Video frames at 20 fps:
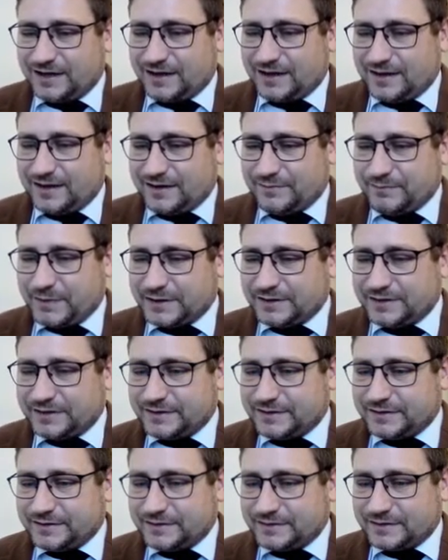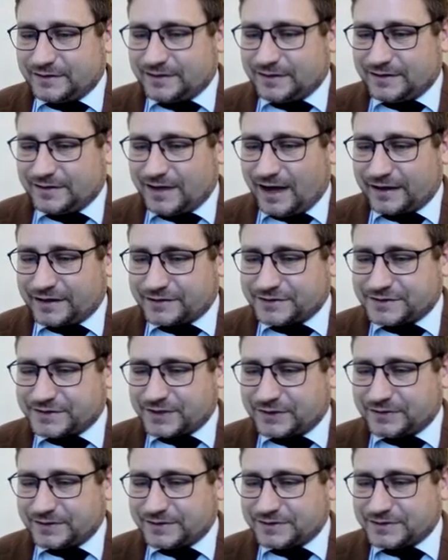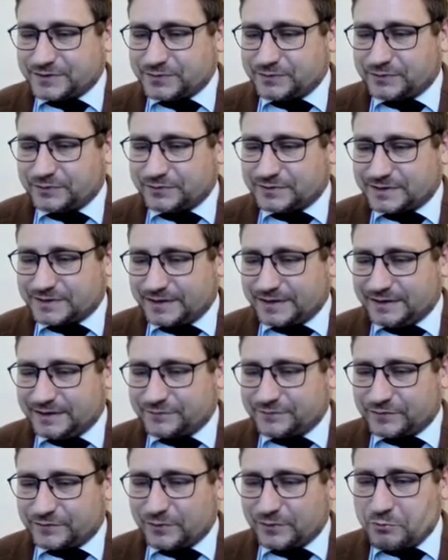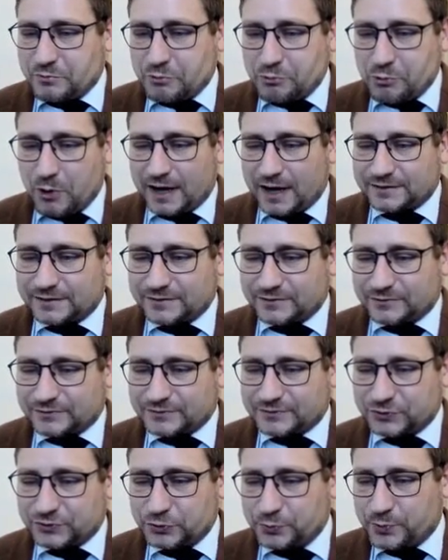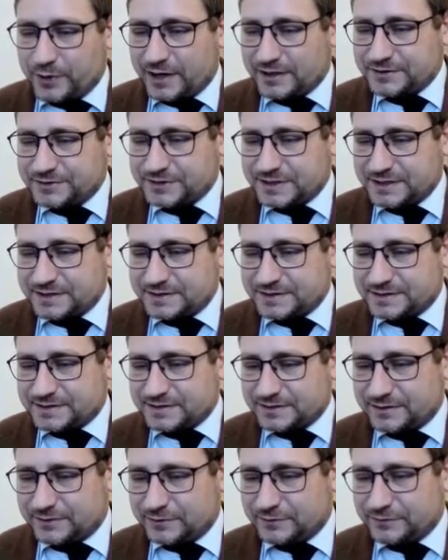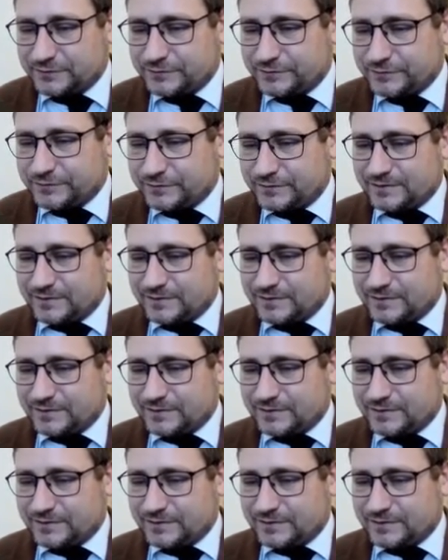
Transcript: Many IR scholars would eat from one or two branches of